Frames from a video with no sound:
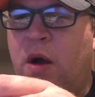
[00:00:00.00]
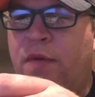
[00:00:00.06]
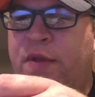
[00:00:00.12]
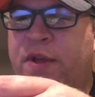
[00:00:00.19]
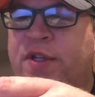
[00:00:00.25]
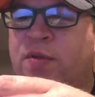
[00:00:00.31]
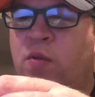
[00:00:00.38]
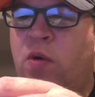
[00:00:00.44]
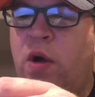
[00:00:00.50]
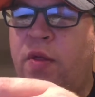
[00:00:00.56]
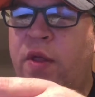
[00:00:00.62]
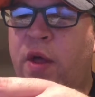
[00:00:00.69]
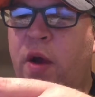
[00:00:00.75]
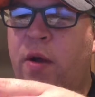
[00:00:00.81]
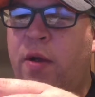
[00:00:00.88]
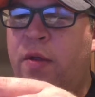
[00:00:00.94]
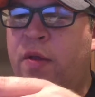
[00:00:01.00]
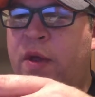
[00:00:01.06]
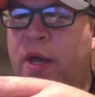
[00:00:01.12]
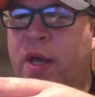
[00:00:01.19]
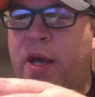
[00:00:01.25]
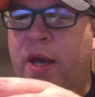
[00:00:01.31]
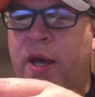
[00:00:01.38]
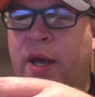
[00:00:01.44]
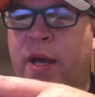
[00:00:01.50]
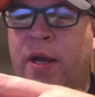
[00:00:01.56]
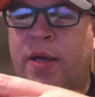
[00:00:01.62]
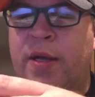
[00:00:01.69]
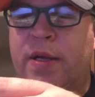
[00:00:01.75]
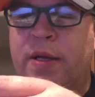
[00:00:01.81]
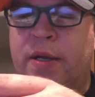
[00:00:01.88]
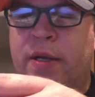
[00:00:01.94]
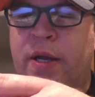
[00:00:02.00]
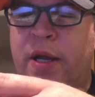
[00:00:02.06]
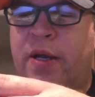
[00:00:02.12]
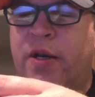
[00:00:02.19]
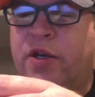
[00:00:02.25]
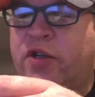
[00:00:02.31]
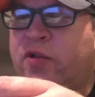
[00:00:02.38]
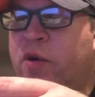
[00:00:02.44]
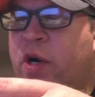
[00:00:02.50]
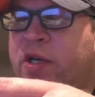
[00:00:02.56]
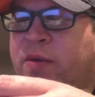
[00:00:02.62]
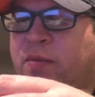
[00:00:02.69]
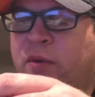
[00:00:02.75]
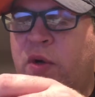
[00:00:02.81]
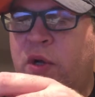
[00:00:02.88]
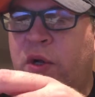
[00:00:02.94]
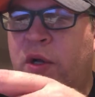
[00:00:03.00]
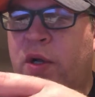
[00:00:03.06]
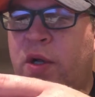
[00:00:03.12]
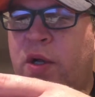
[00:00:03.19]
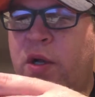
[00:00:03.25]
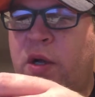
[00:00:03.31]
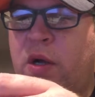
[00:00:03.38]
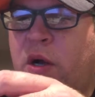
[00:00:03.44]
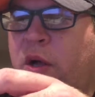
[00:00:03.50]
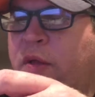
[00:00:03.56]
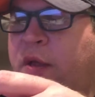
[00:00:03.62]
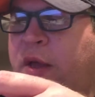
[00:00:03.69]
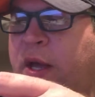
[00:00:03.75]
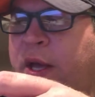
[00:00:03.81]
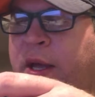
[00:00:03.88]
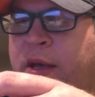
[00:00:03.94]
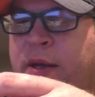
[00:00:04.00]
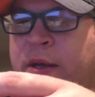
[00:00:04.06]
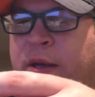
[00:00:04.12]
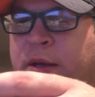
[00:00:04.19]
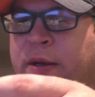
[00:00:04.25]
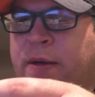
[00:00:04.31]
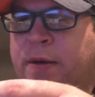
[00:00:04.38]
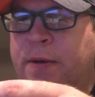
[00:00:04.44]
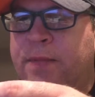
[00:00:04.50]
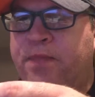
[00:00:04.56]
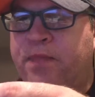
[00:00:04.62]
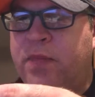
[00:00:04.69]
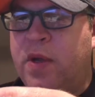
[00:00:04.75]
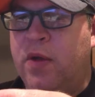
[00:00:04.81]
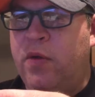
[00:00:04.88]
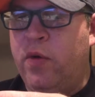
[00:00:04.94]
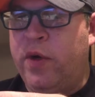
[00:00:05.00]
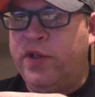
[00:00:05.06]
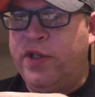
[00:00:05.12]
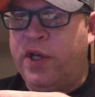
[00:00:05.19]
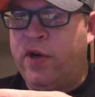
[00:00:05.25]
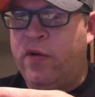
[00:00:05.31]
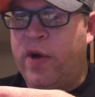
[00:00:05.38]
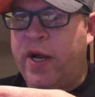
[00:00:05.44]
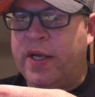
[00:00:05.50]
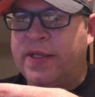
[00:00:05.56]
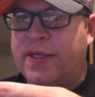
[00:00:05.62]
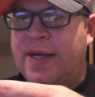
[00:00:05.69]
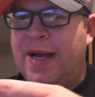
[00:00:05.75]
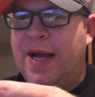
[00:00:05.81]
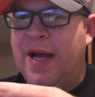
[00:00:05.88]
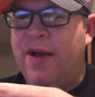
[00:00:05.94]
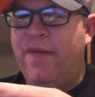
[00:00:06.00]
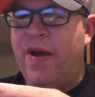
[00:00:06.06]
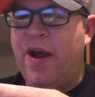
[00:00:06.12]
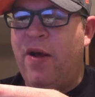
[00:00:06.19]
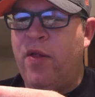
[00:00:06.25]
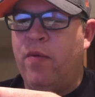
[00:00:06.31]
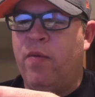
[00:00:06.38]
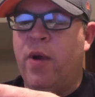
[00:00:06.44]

On this one, the Indestructible on the Noisy Cricket's kind of out of the